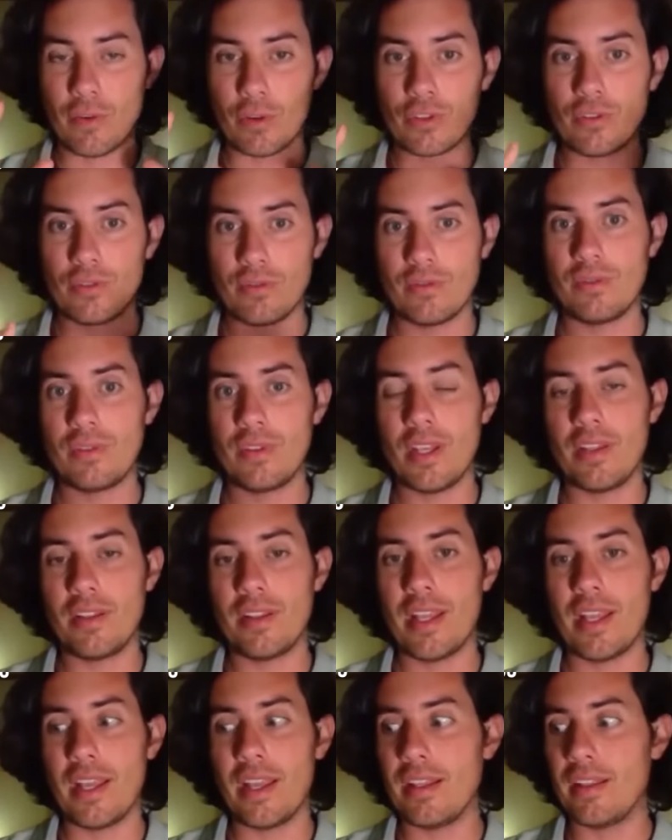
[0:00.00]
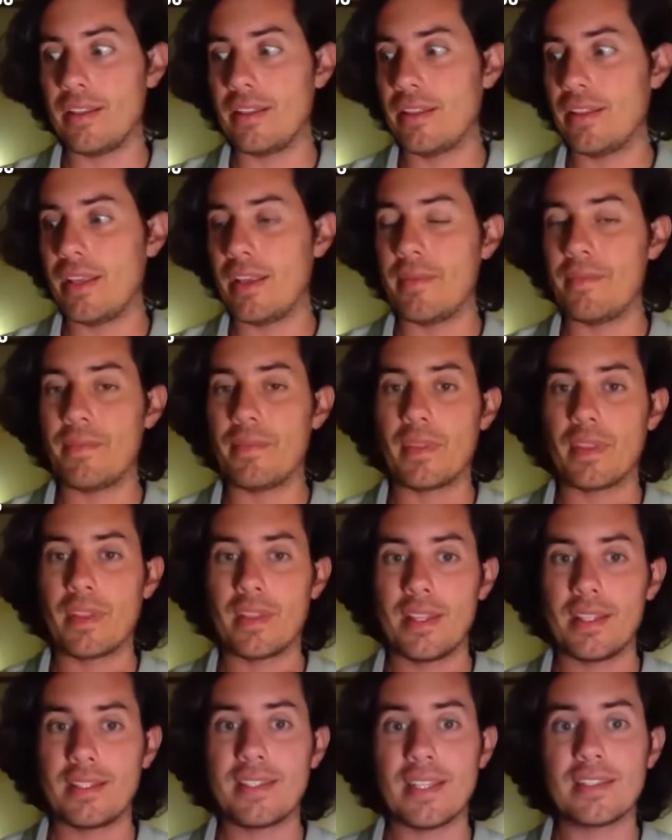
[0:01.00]
for the, the,
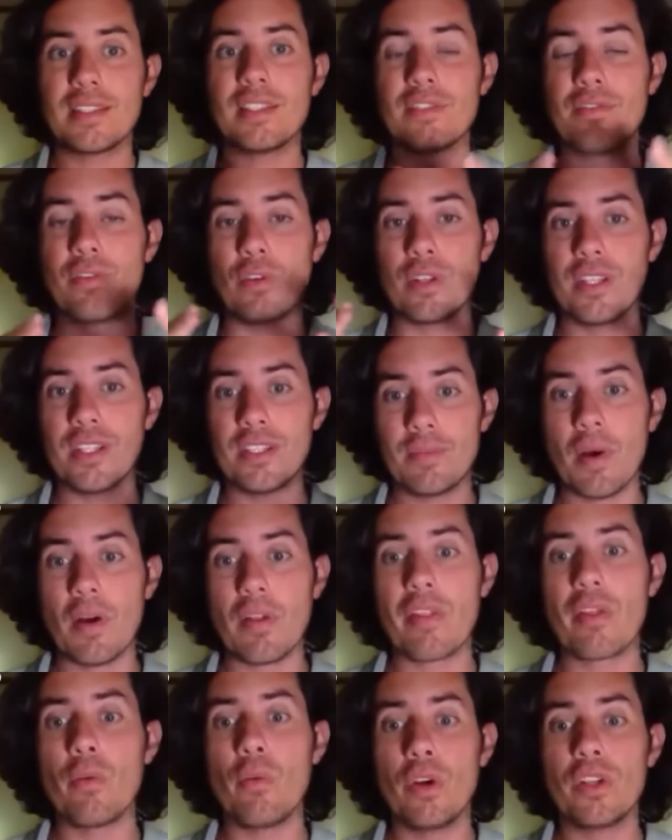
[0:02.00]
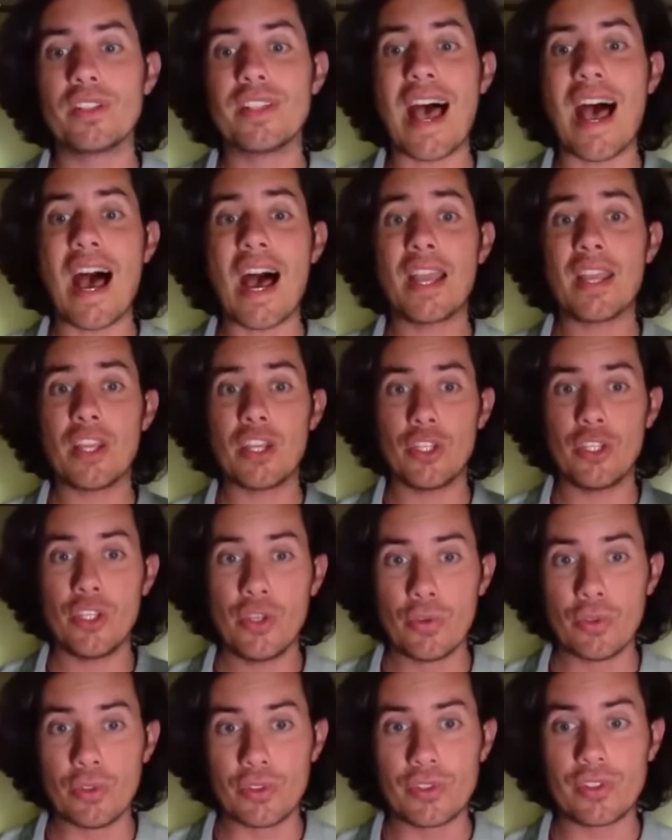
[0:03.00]
the, the sentence for this month was I
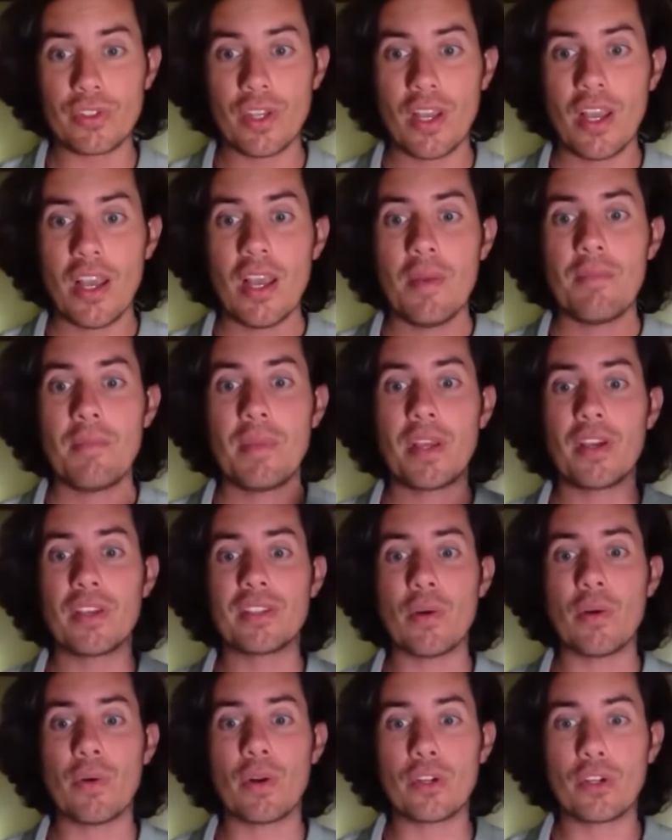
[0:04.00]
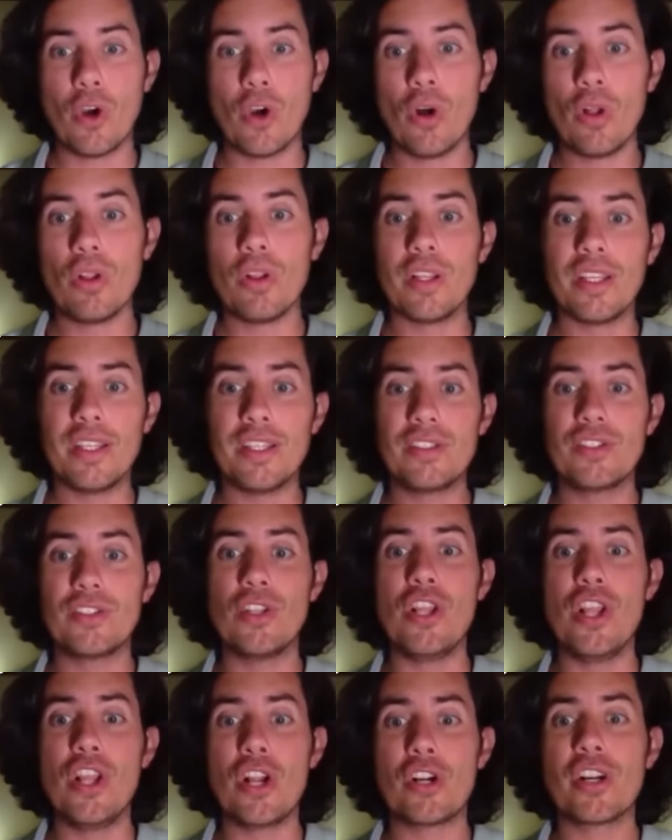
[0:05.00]
use because our goal
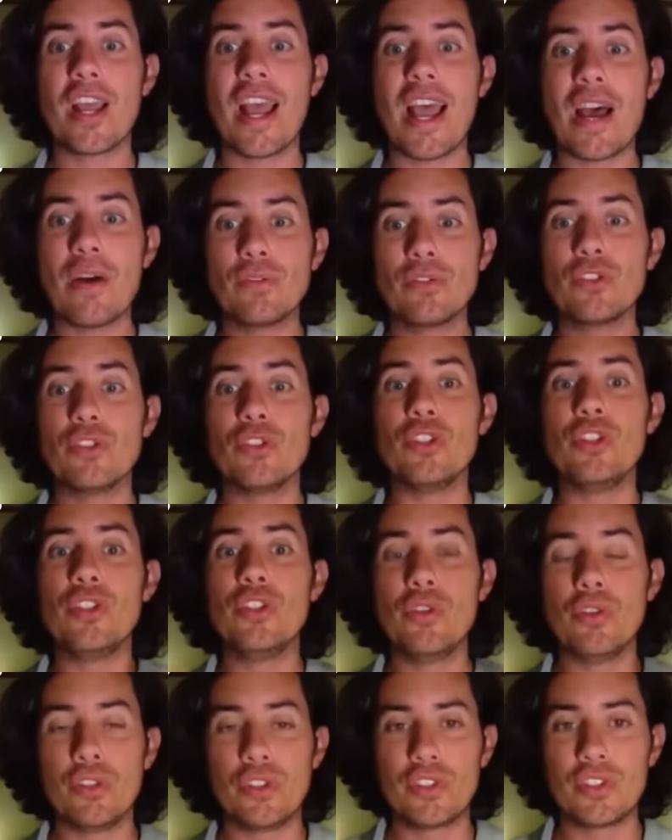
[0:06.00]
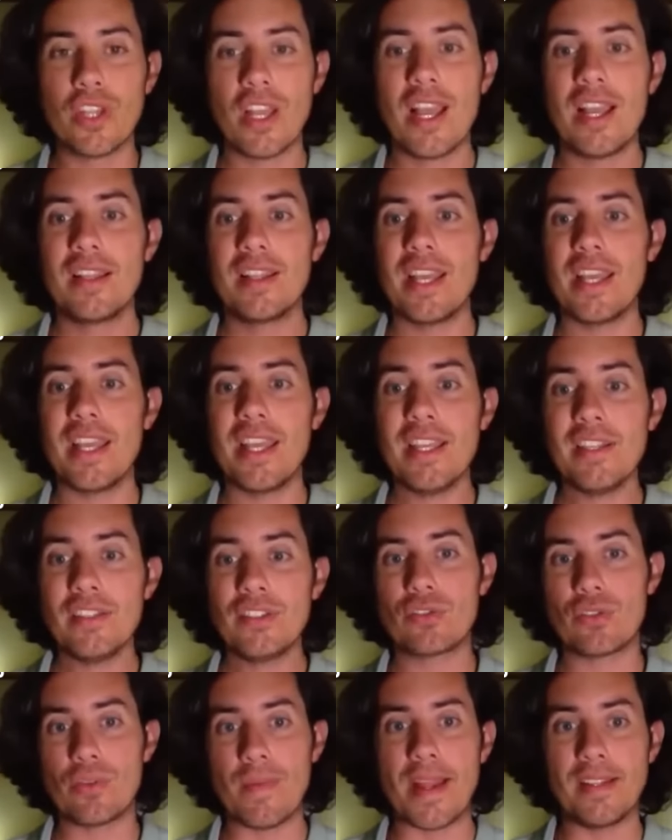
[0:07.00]
is to learn how to use the
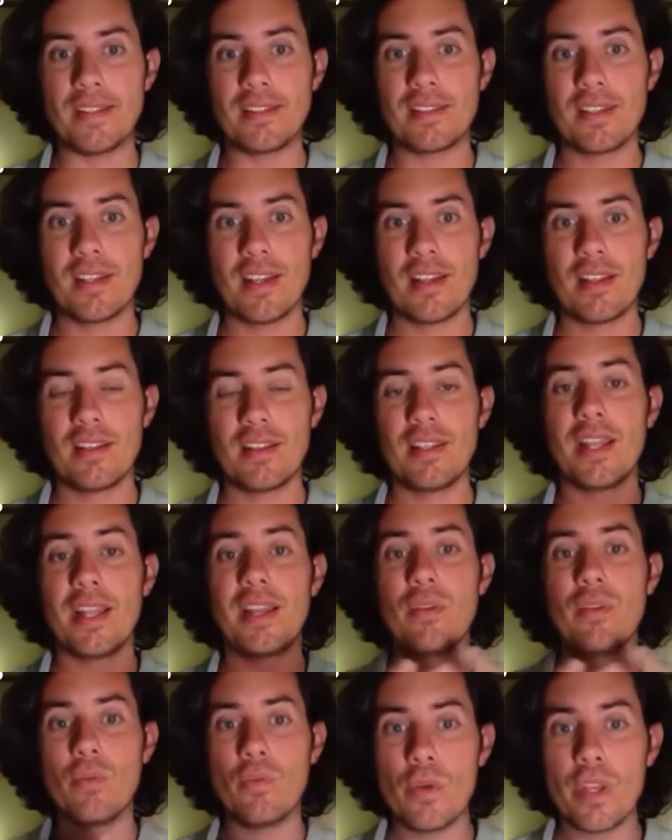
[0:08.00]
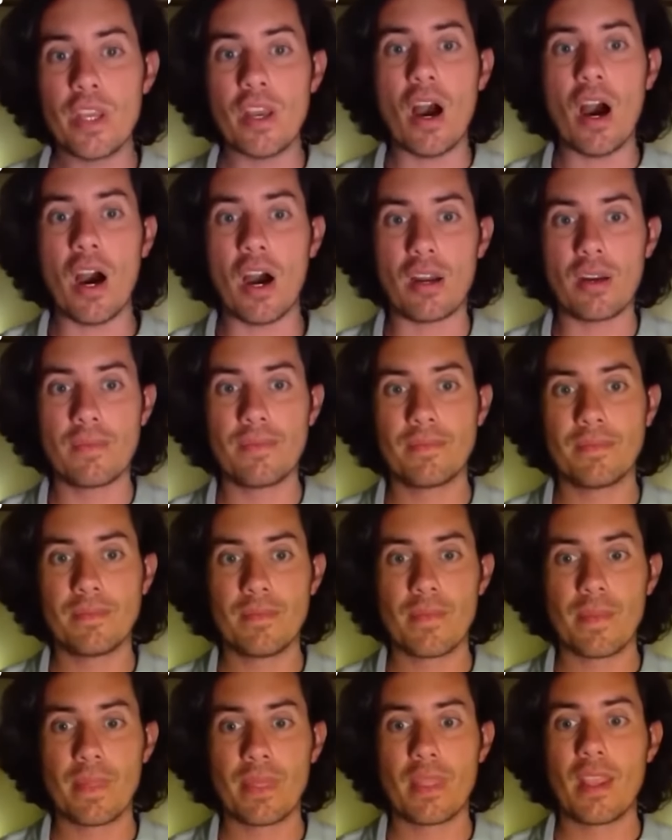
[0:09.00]
instruments that we are.
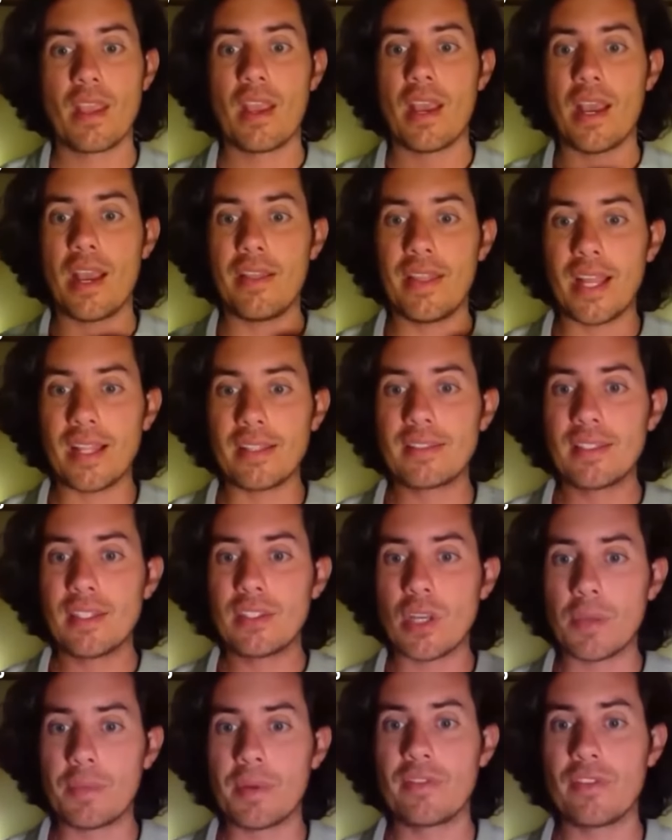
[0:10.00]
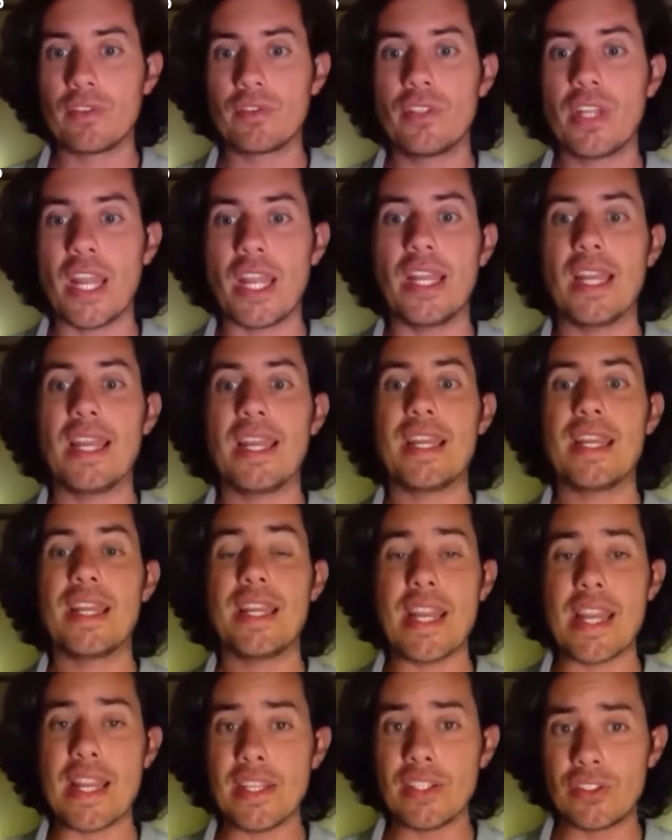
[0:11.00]
And that's the topic for today
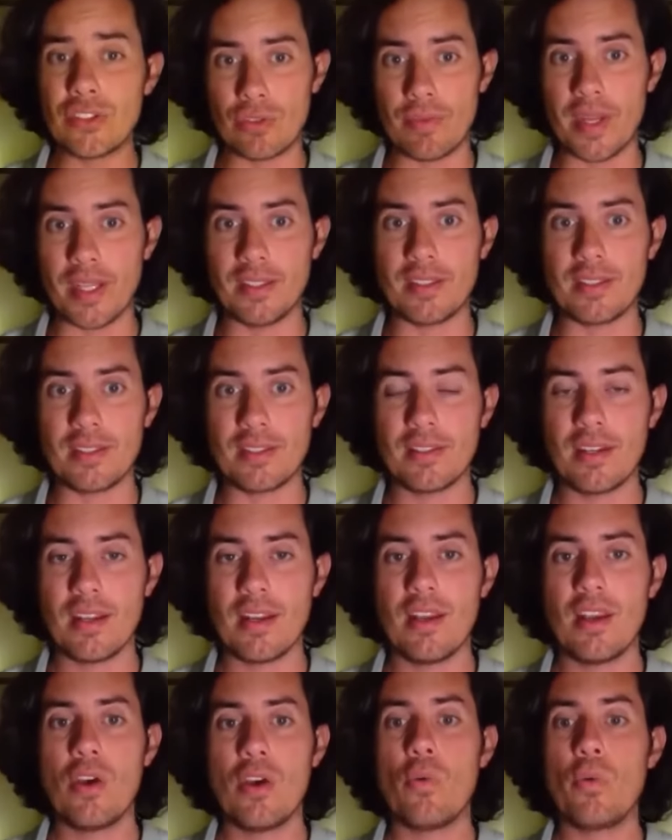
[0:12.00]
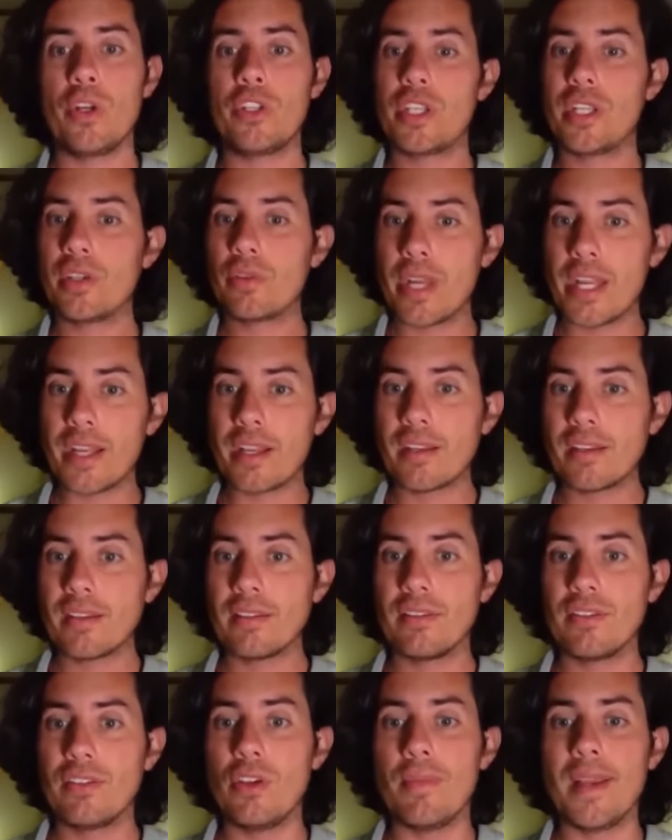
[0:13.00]
instrument, which in
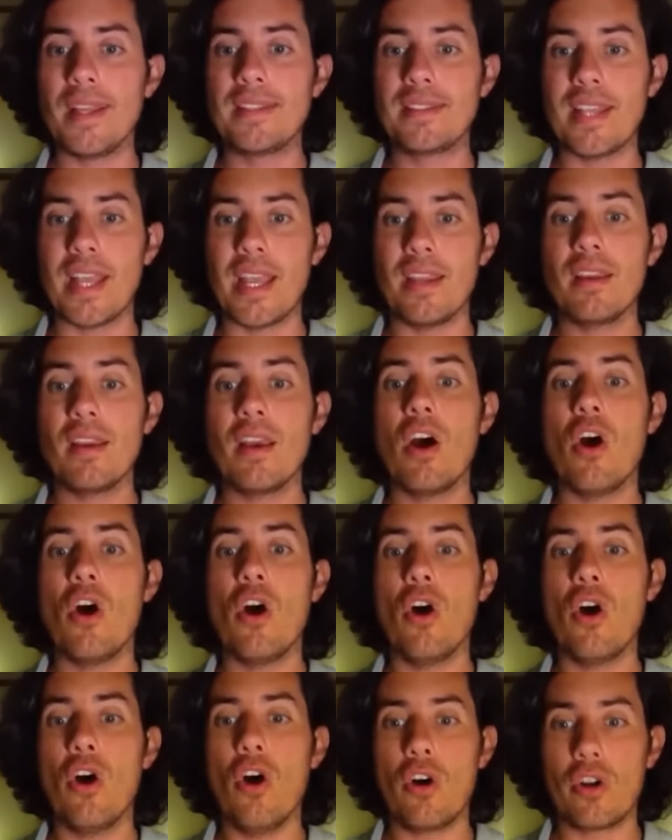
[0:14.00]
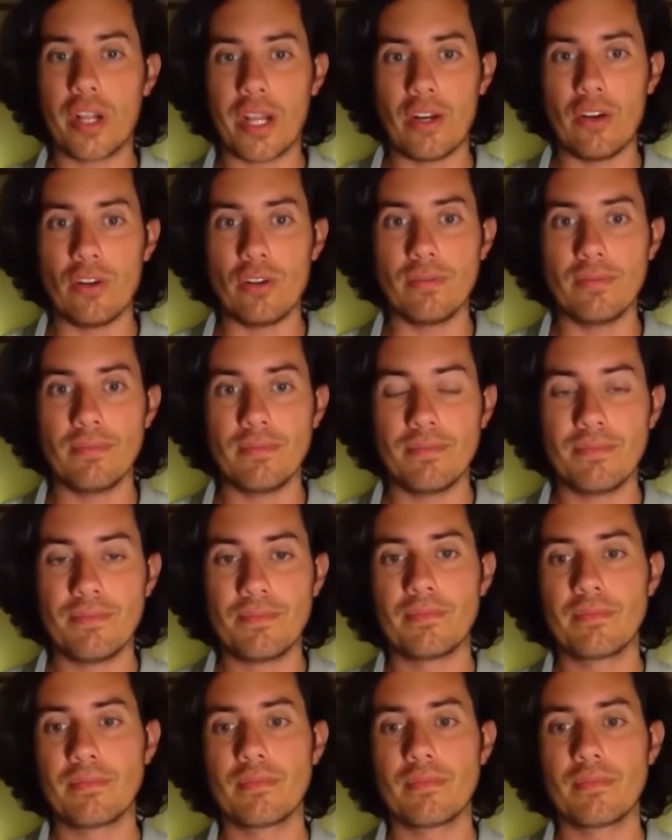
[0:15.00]
Greek you may say organon.